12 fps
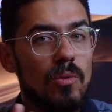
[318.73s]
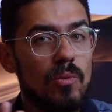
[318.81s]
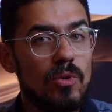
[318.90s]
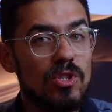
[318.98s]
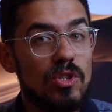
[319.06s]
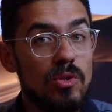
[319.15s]

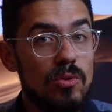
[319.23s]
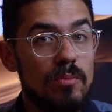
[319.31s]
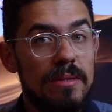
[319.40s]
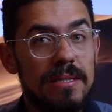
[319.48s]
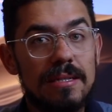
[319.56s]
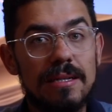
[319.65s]
Would you
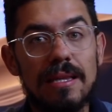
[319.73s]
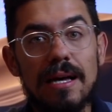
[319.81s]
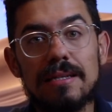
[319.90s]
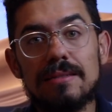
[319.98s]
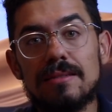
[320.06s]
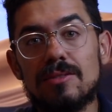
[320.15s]
be
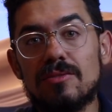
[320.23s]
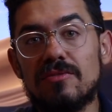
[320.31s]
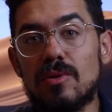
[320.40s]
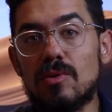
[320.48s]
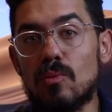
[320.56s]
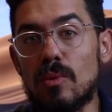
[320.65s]
inclined to
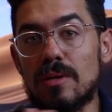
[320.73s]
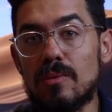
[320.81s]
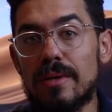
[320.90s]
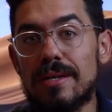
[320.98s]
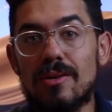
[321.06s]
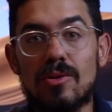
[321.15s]
vote one
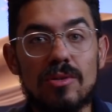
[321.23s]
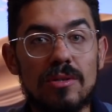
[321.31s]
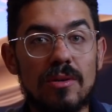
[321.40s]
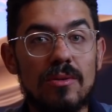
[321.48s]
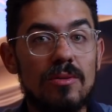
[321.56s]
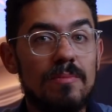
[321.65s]
way or
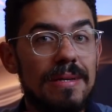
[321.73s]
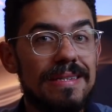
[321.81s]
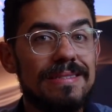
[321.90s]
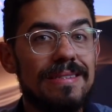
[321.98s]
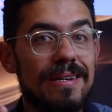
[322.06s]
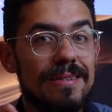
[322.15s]
another
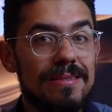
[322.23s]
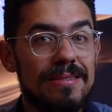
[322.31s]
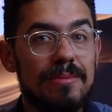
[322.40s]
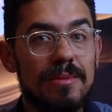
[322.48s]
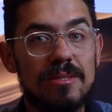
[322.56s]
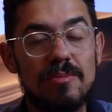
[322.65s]
based on a
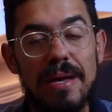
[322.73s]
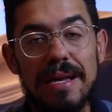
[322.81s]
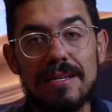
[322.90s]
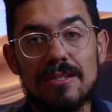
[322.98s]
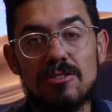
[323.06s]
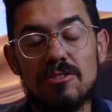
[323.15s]
stimulus
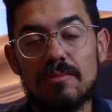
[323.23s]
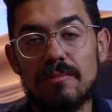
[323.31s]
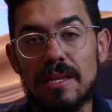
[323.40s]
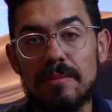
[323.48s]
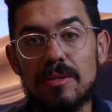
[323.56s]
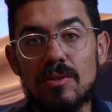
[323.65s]
package?
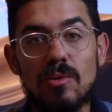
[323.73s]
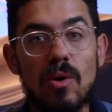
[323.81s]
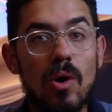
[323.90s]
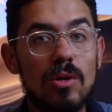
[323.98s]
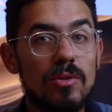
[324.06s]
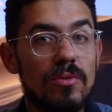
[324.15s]
Let me know
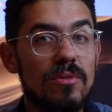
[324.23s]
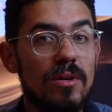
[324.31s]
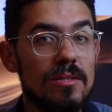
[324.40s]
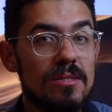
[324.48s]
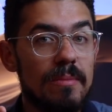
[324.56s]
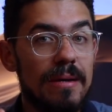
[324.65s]
all your
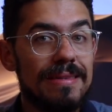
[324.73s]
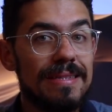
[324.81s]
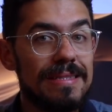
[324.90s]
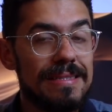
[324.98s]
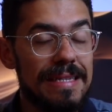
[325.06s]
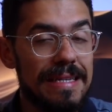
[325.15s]
thoughts about
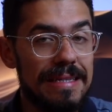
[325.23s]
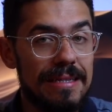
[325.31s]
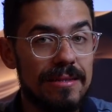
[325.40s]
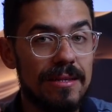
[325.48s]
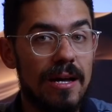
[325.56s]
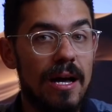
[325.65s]
this in
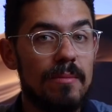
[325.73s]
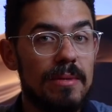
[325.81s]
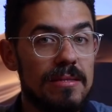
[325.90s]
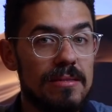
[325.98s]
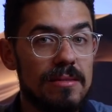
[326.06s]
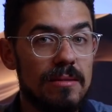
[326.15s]
the
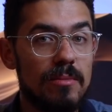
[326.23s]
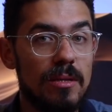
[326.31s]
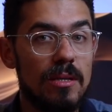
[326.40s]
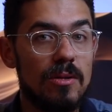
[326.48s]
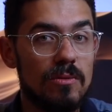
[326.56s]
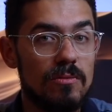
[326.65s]
comments
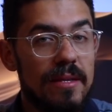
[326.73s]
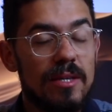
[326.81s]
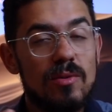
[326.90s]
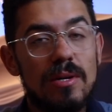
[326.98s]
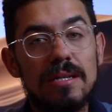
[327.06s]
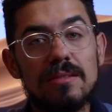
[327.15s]
below. Thank
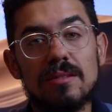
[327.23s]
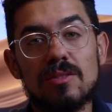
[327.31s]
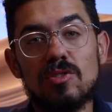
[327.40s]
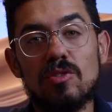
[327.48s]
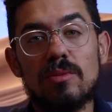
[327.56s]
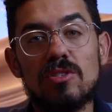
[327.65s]
you guys
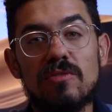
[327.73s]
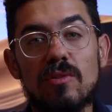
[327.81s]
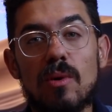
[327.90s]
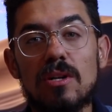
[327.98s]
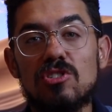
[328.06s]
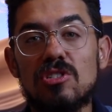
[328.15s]
so much for
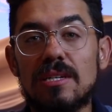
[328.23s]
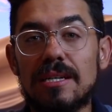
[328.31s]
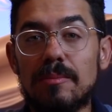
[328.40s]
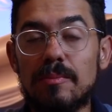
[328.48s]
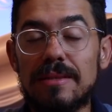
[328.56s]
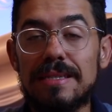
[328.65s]

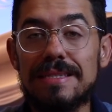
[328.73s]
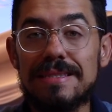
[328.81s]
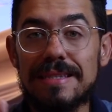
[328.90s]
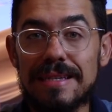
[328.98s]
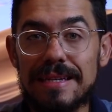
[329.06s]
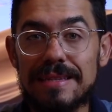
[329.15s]
watching. Please
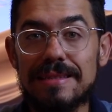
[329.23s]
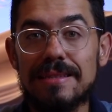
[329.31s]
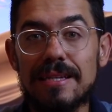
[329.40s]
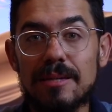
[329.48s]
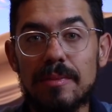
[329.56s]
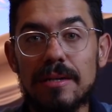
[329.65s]
hit the
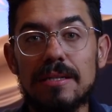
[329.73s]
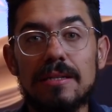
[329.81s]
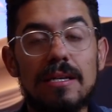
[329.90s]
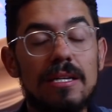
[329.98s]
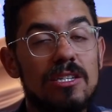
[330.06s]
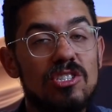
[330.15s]
like
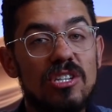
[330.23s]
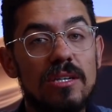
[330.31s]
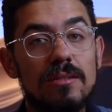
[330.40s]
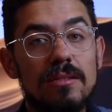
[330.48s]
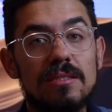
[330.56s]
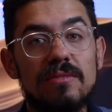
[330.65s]
button,
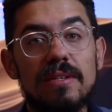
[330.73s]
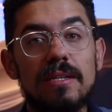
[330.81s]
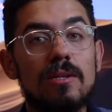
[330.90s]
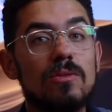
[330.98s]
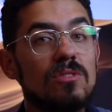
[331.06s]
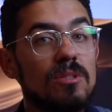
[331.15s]
share this
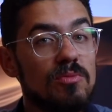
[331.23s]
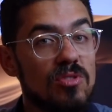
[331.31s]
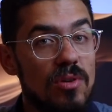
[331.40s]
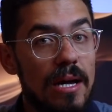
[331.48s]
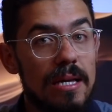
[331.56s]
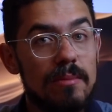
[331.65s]
video,
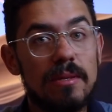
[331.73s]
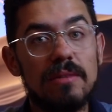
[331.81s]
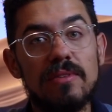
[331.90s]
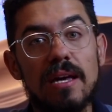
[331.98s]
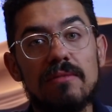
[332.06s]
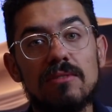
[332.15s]
subscribe
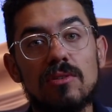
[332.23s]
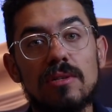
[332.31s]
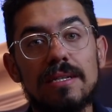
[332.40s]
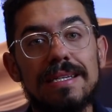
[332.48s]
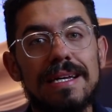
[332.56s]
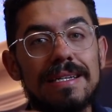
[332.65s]
if you haven't
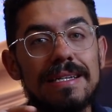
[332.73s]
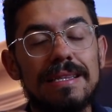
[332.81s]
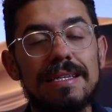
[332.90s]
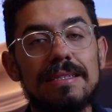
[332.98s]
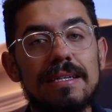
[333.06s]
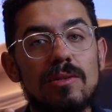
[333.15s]
already, and
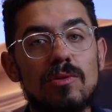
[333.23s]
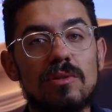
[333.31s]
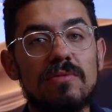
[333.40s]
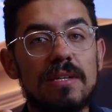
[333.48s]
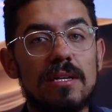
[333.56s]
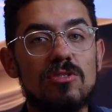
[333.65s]
click that
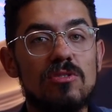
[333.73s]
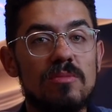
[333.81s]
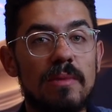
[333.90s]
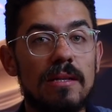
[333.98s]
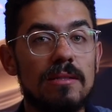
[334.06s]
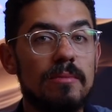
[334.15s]
notifications
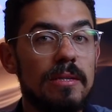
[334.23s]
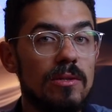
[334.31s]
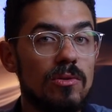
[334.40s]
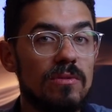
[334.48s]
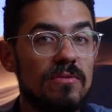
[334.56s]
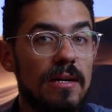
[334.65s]
bell to be
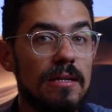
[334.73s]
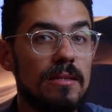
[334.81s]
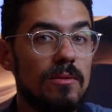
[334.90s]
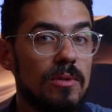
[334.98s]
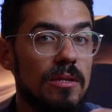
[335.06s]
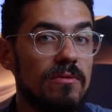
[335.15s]

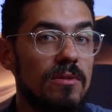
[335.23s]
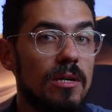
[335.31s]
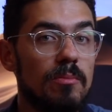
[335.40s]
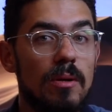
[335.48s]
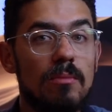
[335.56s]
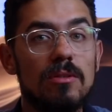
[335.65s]
notified whenever I
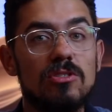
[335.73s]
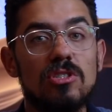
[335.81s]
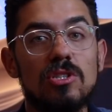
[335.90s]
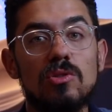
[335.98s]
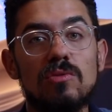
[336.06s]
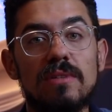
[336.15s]
publish
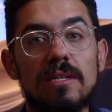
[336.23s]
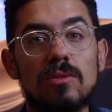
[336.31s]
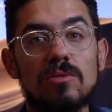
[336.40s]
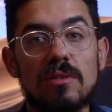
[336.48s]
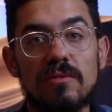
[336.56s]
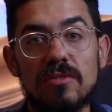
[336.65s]
new
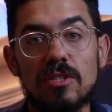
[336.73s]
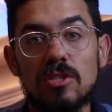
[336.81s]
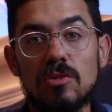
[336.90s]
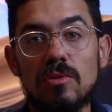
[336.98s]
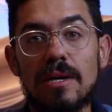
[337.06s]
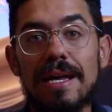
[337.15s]
videos for
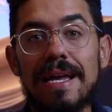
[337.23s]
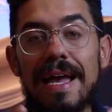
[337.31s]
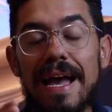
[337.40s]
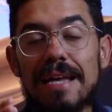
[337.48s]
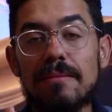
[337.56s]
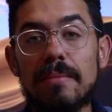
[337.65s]
you.
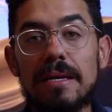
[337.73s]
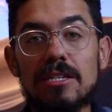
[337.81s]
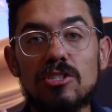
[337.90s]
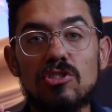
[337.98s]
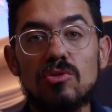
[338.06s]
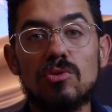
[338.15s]
And
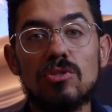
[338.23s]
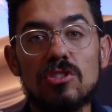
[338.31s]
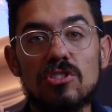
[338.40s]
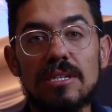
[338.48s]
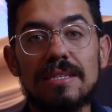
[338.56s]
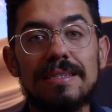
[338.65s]
make sure to
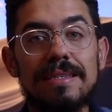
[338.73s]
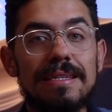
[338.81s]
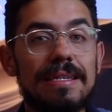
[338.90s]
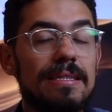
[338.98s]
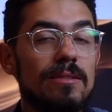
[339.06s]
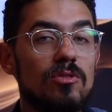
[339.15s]
check the
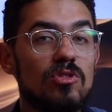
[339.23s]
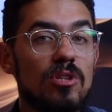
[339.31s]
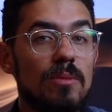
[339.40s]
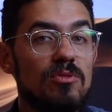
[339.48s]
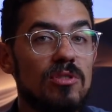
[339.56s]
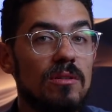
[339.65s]
link in the
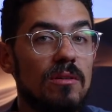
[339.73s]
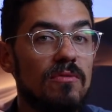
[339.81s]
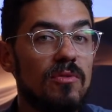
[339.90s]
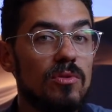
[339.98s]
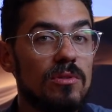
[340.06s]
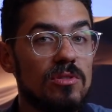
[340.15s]
description
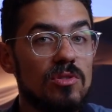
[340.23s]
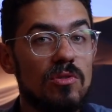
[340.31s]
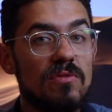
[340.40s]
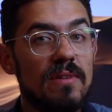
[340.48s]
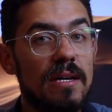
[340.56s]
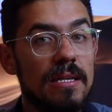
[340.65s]
for the
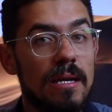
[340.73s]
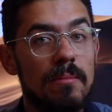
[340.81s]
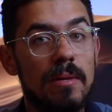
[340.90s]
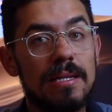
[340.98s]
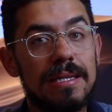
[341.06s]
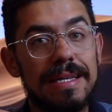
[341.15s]
SoFi
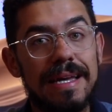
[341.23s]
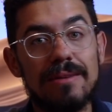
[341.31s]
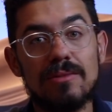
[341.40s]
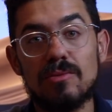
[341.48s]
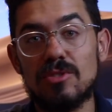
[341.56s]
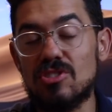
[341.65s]
Money
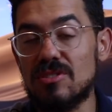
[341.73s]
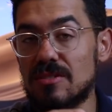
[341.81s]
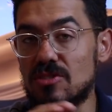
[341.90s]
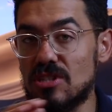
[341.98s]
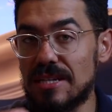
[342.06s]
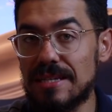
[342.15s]
account, which is a
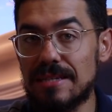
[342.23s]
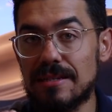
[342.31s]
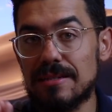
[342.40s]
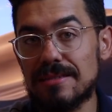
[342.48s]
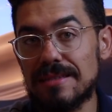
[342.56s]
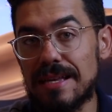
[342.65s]

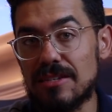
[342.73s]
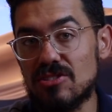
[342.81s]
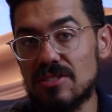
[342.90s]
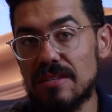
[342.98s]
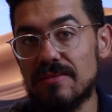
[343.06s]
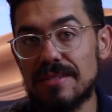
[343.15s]
checking slash
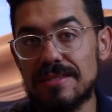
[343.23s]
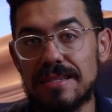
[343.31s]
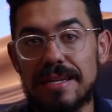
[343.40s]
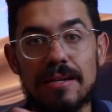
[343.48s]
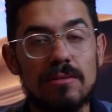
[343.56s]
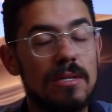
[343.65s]
savings
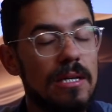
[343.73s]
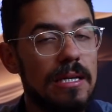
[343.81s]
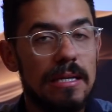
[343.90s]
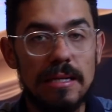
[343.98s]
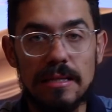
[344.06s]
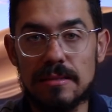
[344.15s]
account.
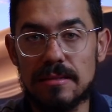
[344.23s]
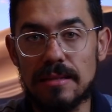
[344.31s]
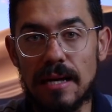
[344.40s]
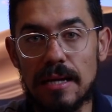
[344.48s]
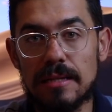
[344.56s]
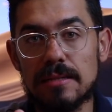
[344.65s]
It's
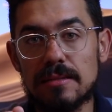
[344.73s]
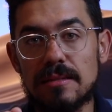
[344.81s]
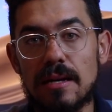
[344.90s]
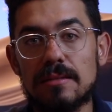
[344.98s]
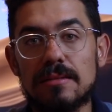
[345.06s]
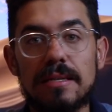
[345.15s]
not a
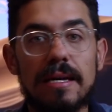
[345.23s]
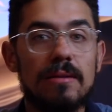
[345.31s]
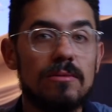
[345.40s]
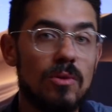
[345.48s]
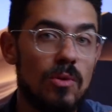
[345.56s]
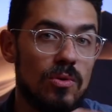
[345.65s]
stocks
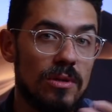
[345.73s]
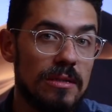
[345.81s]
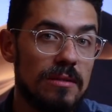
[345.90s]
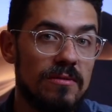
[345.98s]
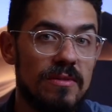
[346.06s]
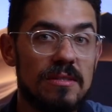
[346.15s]
account or an
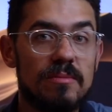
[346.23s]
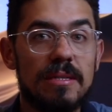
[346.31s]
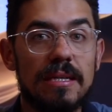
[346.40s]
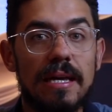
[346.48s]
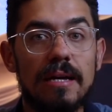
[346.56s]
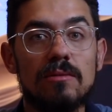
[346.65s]

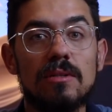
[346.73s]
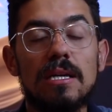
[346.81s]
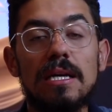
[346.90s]
investment account.